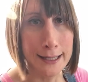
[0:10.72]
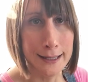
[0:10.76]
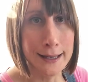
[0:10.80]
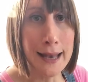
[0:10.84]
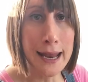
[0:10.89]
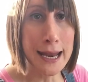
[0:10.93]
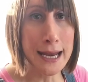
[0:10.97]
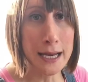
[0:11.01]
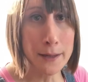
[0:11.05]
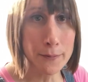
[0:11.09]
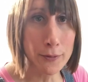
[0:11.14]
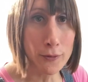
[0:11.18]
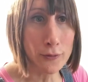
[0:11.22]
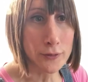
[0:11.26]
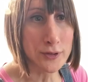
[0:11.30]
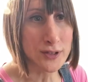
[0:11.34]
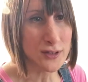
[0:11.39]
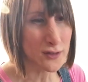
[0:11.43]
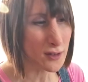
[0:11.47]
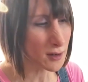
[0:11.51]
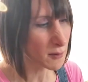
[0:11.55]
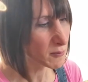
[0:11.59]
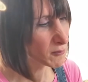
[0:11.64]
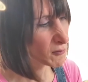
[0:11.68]
labels
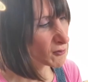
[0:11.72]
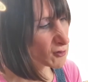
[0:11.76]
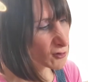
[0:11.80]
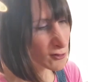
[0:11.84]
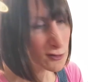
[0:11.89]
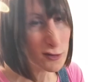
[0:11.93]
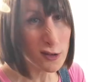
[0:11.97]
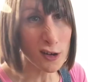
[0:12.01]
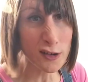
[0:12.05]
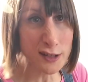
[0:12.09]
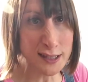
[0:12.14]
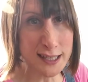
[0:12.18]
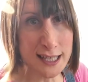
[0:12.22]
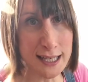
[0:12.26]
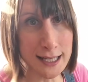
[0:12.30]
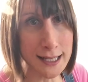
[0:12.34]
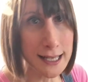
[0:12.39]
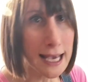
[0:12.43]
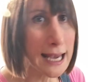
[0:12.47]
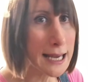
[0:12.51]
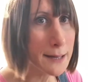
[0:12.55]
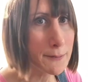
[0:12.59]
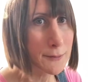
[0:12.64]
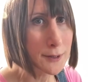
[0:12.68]
from grotty
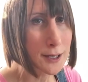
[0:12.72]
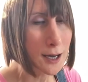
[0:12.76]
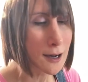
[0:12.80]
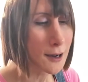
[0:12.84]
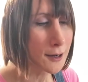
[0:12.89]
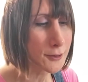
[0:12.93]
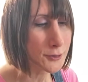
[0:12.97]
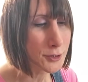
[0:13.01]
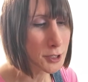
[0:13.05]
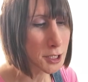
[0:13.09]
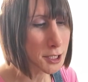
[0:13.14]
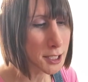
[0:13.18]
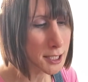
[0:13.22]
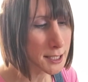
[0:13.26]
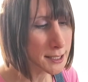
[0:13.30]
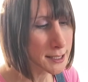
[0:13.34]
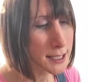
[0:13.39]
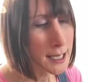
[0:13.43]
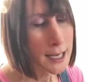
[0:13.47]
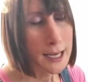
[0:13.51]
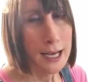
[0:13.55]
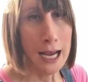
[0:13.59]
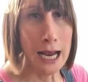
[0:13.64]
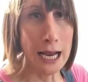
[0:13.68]
game cartridges
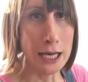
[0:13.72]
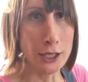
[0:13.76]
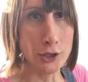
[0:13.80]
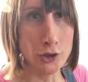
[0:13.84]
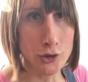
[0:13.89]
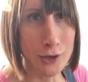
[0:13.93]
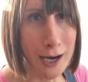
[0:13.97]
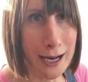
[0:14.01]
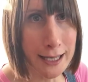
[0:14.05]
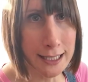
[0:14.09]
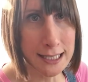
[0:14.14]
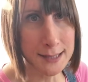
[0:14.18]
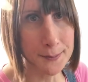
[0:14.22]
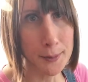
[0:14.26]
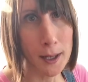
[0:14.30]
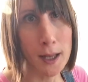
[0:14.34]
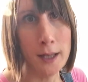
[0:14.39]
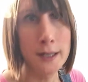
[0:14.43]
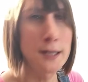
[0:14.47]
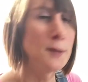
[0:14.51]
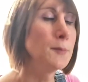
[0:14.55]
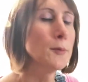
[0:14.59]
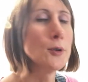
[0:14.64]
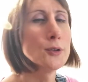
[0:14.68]
and
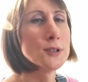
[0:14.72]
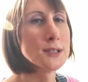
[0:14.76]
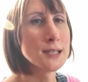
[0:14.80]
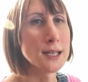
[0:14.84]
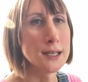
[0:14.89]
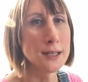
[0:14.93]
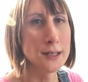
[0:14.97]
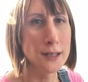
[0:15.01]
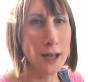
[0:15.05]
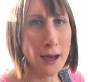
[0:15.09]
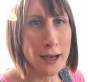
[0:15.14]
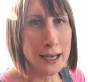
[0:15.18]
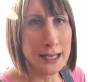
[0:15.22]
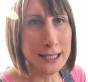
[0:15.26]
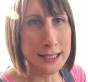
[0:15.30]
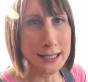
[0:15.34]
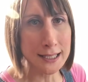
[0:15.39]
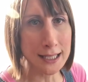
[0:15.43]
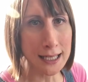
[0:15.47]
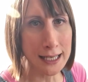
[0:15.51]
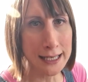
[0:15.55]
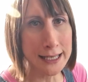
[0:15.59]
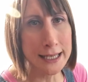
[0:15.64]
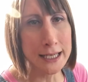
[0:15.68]
transplant them onto nice
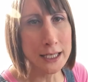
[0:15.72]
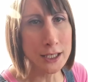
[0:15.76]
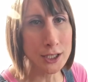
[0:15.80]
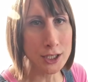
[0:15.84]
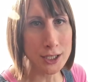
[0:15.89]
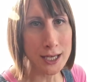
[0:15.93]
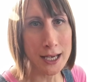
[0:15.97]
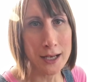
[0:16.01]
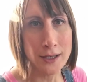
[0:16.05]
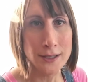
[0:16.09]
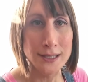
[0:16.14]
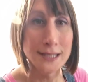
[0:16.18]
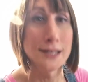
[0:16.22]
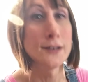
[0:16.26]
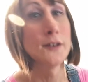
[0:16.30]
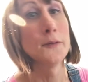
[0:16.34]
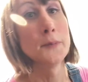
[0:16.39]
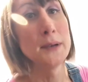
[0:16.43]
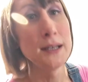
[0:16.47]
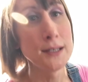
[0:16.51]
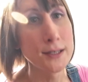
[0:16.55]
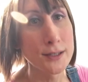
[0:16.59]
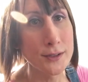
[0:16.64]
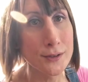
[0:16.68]
clean shells that have
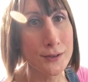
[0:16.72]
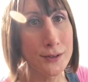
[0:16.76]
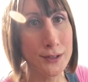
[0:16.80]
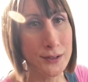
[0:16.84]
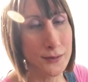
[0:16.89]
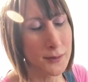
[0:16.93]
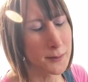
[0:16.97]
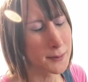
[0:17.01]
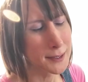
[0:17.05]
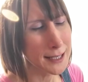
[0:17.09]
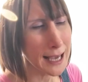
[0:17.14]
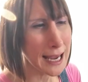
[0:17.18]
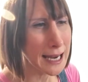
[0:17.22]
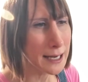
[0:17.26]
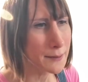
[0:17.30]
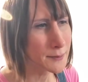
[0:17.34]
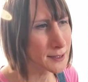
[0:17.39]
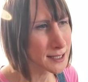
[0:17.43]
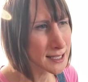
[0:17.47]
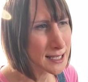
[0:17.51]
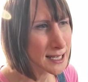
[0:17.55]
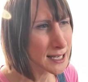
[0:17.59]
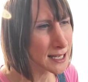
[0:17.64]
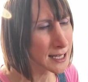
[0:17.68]
been sourced from
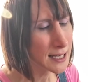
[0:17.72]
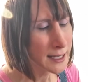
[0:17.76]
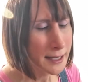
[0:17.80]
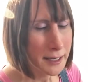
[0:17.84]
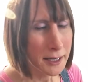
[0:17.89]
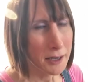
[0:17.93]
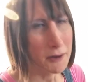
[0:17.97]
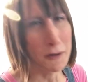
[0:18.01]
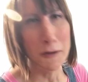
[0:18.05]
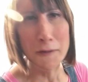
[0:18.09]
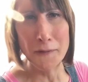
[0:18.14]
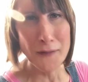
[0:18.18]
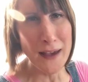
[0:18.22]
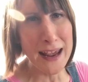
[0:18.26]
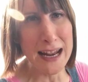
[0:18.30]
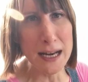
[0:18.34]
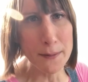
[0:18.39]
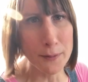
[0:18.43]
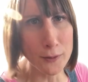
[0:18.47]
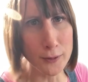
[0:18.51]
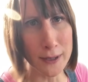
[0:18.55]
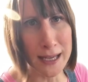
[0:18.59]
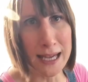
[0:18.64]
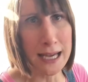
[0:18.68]
games that are
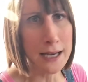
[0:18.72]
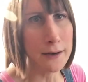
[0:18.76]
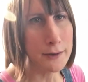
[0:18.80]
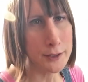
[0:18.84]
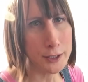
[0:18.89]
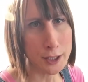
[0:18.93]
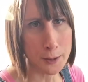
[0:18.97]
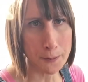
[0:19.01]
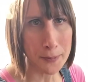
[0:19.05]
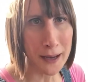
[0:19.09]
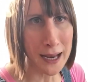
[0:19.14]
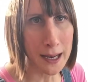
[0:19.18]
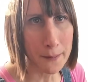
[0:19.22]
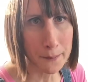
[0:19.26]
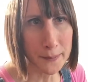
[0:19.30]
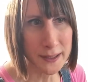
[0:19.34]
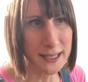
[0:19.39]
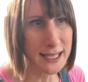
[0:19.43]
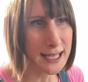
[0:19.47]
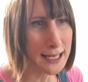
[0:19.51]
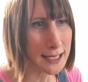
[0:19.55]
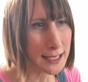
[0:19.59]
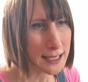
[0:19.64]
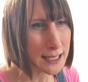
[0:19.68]
available here in Japan,
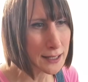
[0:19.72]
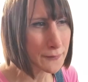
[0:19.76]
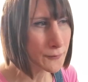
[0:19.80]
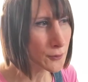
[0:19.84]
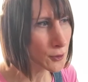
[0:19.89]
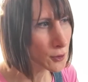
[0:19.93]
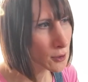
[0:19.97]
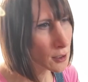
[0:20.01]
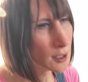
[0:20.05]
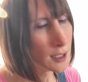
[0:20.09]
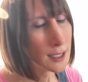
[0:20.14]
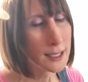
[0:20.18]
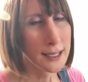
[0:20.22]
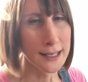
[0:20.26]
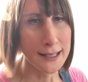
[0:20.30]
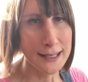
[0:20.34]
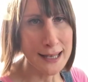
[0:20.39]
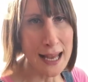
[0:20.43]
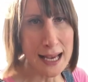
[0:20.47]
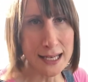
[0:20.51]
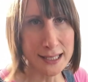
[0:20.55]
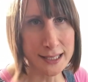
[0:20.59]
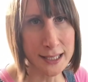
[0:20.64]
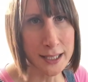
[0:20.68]
particularly for
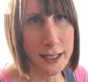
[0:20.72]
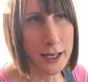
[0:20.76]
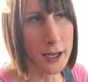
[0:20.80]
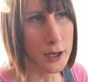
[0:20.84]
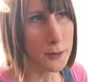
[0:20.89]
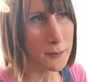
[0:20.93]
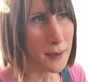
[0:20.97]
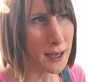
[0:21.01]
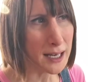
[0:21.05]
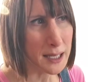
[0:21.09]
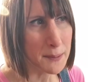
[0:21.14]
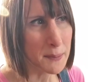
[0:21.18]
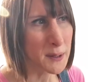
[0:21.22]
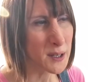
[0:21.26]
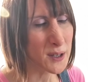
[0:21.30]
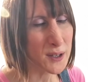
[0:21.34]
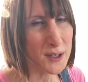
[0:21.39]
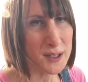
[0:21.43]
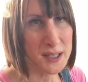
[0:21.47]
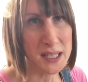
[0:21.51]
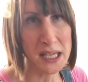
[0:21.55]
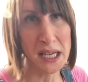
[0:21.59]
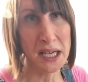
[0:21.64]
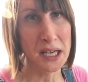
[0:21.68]
next to no money,
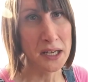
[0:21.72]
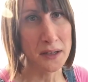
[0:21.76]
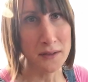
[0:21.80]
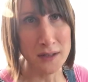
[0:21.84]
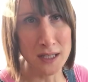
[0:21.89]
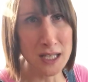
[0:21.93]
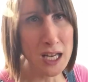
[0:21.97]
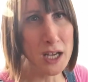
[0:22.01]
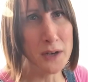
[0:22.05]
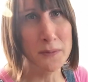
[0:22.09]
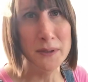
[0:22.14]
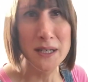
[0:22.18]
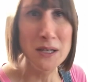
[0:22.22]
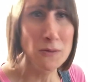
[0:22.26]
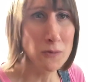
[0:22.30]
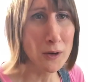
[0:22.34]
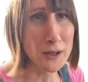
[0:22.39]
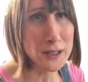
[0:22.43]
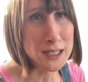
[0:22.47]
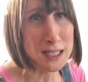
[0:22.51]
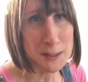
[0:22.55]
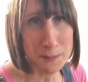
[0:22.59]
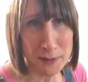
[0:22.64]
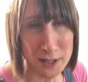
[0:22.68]
because nobody
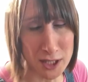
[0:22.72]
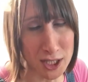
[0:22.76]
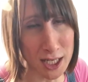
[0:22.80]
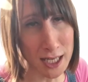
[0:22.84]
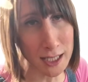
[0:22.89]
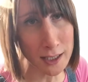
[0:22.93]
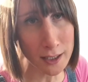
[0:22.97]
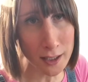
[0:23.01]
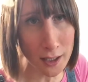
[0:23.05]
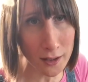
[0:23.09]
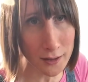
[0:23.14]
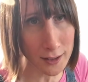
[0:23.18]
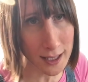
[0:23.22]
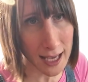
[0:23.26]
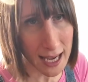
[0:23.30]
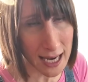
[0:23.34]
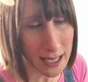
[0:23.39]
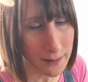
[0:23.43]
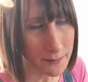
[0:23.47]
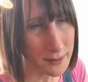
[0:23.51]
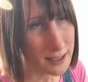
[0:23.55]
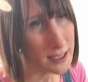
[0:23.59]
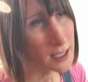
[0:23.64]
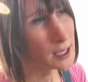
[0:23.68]
wants pachinko
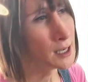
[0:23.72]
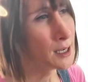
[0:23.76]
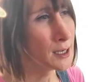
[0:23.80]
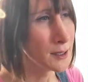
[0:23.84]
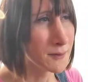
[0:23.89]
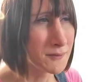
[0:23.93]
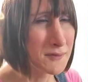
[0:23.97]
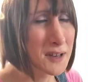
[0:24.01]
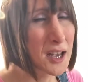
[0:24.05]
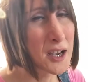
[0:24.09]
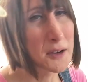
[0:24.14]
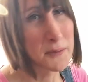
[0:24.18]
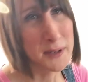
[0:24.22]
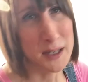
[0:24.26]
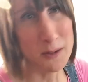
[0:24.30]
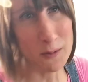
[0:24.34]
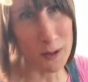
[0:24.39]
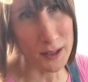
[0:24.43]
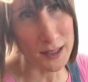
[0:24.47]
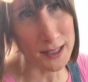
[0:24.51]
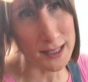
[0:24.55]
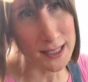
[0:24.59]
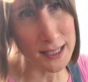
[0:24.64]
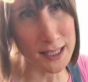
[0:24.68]
games, nobody
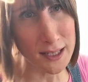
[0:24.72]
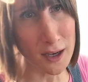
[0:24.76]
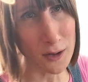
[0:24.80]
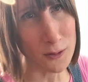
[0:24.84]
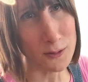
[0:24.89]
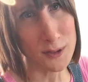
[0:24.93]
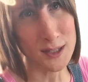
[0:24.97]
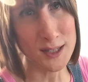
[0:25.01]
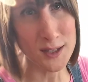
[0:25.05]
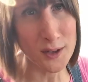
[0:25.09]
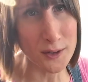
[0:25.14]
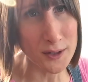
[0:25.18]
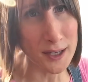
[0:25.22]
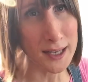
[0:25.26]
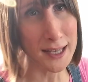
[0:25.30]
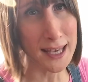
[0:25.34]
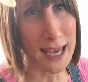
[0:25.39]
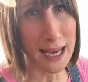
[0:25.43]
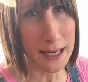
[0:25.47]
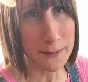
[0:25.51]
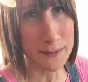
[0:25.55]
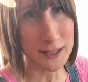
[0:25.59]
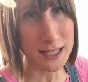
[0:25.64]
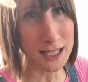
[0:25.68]
wants the old soccer
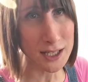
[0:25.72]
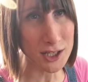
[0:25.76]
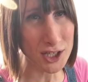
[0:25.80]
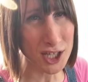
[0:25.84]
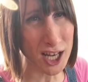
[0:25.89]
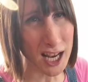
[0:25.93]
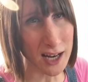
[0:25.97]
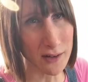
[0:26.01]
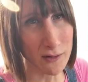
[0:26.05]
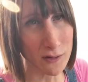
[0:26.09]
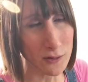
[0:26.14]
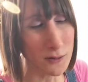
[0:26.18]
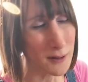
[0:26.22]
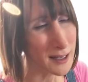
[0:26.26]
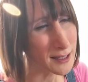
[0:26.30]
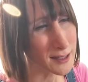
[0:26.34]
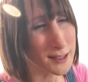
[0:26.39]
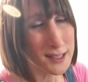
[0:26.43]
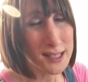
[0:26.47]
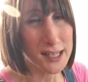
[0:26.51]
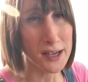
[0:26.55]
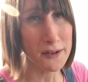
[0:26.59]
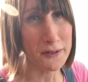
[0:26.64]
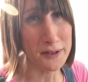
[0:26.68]
games in general, and
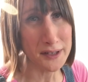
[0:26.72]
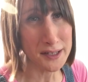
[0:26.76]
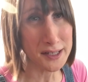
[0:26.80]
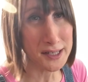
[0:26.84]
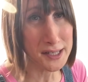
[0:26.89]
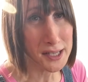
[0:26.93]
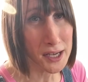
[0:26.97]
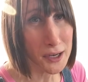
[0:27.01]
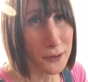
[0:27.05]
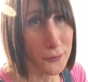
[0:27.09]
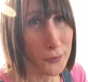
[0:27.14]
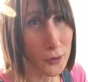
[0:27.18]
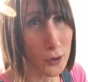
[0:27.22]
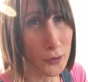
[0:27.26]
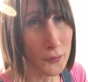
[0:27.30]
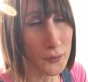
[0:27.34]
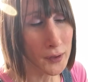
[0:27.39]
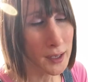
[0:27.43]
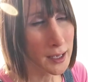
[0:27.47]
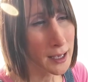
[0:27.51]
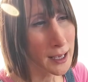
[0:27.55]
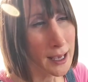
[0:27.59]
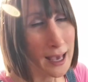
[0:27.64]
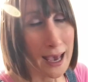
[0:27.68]
so on and so forth,
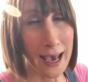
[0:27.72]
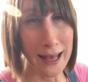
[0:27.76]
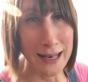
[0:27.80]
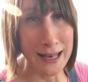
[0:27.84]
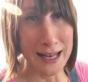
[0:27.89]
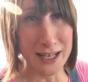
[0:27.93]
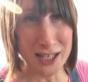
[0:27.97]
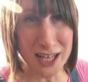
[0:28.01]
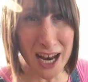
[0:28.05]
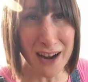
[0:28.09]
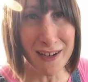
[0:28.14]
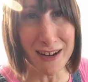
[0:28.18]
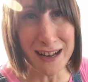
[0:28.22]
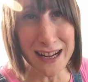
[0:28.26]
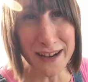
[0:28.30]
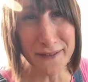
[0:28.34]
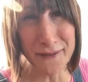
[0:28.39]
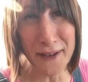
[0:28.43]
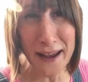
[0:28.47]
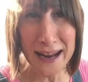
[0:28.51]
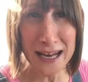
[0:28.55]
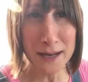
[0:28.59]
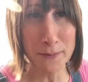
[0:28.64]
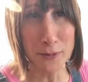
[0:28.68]
and they're generally
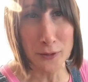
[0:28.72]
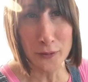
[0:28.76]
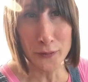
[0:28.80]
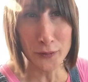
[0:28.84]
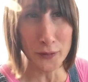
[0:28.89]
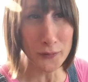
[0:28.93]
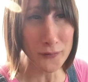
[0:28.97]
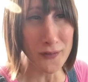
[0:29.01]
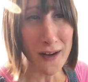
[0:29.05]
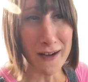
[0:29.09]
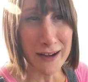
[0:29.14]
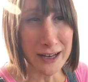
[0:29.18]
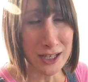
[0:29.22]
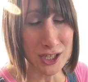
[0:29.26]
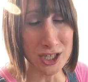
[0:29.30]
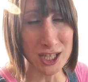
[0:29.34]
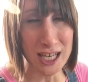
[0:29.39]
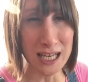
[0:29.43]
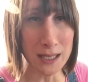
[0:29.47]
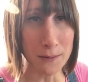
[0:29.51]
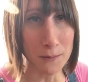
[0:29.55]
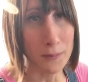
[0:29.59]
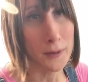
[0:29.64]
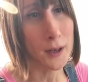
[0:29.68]
available for very
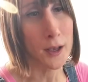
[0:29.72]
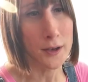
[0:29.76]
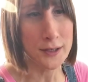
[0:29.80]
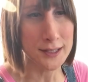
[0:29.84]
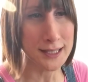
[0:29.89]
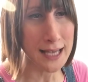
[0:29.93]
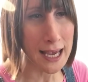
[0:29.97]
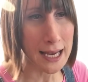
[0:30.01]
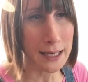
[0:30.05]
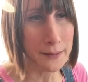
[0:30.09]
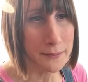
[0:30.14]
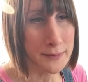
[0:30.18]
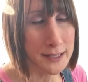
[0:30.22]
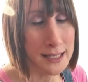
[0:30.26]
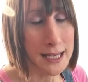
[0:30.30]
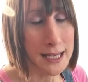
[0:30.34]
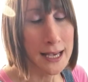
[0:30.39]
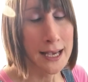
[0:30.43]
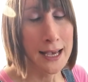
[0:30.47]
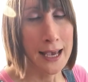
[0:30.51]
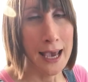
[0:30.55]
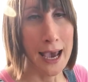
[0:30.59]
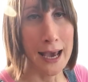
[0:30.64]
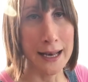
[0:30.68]
cheap, those games,
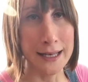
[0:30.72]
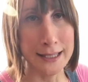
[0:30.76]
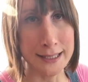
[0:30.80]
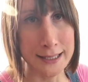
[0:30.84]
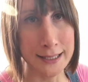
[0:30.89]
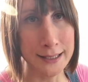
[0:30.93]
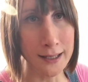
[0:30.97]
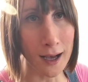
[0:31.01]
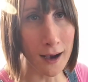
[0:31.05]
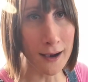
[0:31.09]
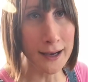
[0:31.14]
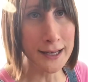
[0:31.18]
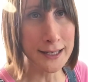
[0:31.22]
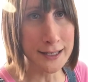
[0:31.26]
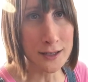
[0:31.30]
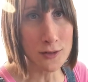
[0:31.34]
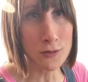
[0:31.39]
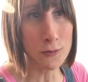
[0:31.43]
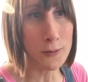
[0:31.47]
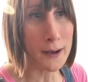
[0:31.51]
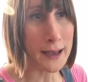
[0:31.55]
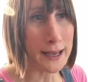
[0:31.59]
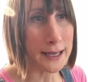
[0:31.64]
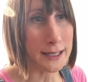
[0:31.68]
and it's an ideal
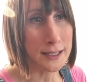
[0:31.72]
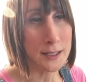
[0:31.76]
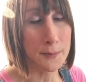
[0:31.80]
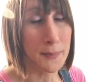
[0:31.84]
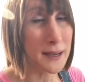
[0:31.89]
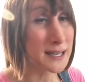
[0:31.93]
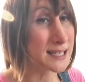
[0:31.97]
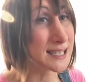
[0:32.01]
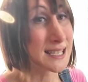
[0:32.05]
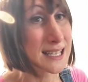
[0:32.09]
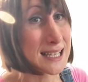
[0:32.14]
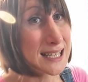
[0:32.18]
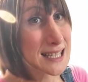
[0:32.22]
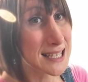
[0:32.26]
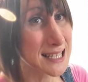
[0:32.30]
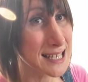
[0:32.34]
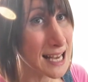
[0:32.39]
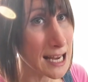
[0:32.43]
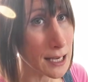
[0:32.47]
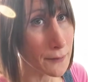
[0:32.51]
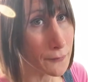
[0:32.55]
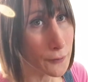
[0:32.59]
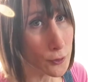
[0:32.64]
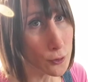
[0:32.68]
way to basically
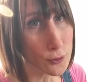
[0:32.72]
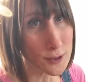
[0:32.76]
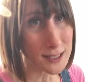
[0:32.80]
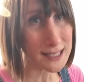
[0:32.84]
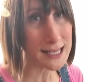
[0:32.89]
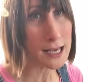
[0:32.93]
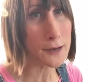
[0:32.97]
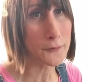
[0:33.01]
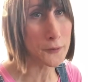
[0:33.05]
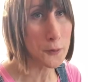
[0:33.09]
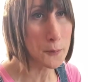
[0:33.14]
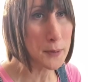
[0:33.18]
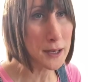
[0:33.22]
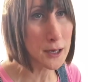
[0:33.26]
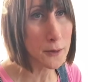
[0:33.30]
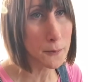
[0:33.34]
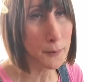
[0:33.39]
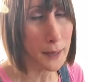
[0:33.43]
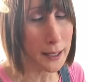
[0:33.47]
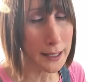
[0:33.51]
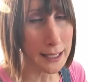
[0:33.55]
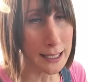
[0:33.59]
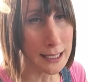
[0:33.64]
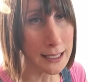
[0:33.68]
save yourself a bit of
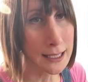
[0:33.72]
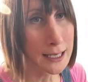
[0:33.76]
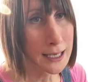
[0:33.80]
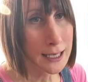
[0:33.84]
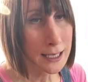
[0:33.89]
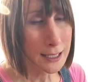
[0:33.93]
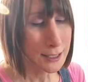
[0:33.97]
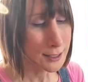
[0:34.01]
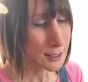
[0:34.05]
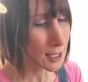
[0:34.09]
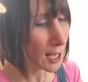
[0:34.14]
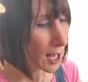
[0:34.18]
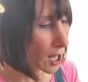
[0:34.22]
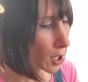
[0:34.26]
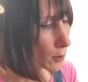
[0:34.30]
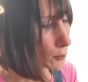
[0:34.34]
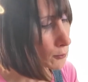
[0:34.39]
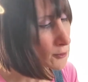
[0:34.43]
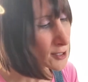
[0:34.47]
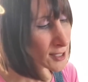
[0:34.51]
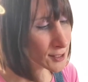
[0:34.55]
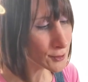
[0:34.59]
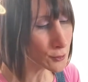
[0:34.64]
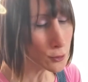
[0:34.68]
money to help
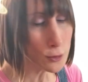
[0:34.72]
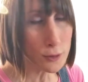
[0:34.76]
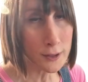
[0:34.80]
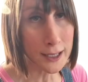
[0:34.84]
restore